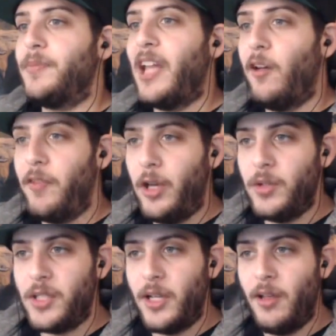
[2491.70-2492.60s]

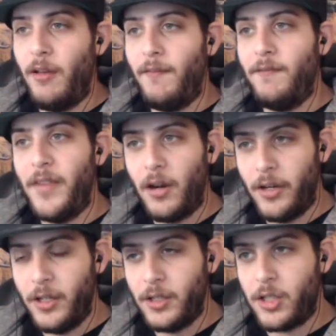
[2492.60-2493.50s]
Calvillo is a
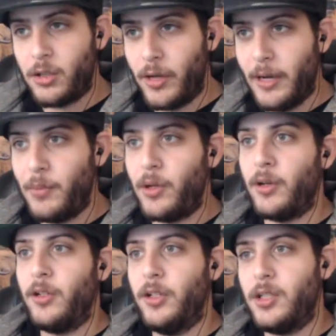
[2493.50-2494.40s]
very good
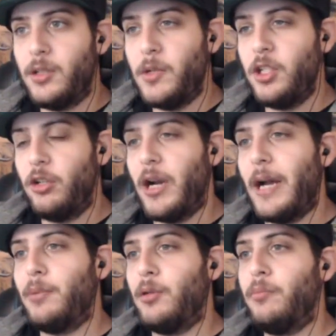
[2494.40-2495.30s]
scrambler, good submission
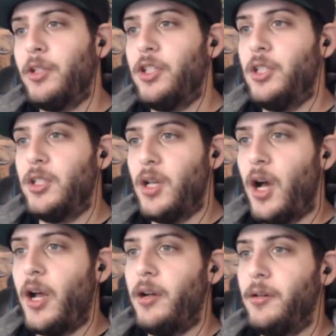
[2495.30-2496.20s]
grappler, but she's
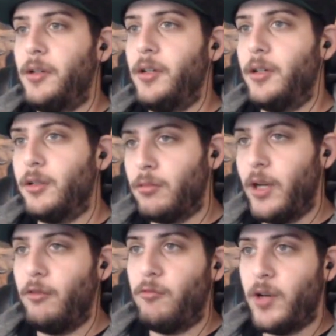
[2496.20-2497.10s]
not a
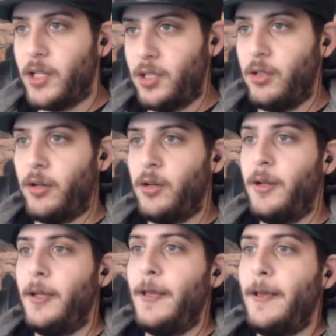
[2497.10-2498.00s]
great wrestler.
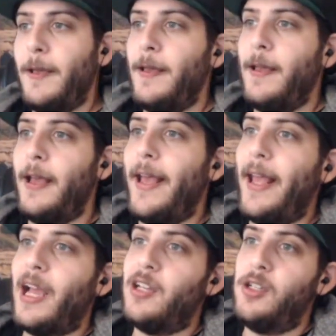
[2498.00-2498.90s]

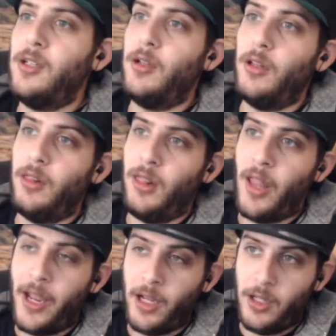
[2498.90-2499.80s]
And
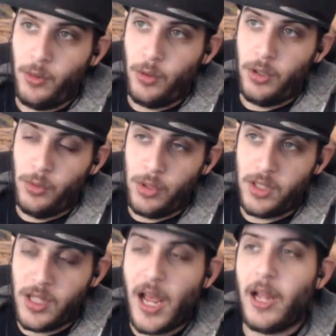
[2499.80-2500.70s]
like you
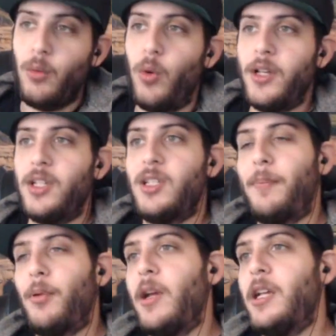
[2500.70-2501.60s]
said, what
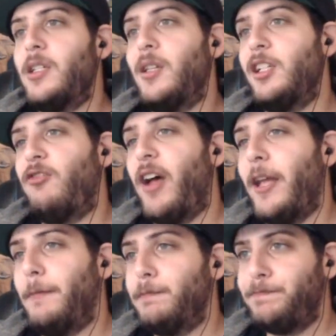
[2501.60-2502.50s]
separates this
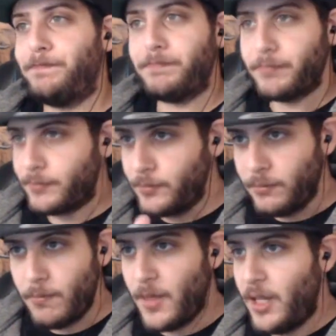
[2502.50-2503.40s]
fight
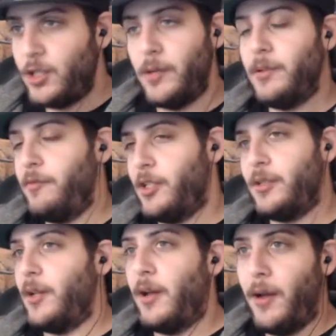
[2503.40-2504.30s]
in terms of
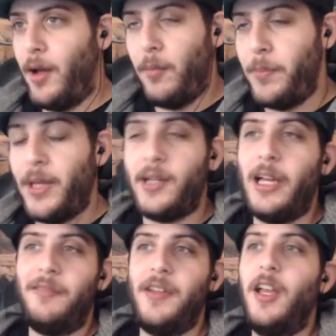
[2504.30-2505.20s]
just I'll pick
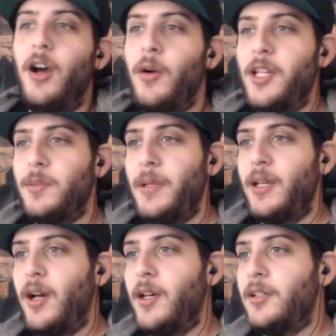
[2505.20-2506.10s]
Calvillo is
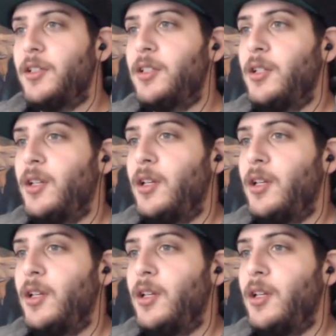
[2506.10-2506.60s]
because,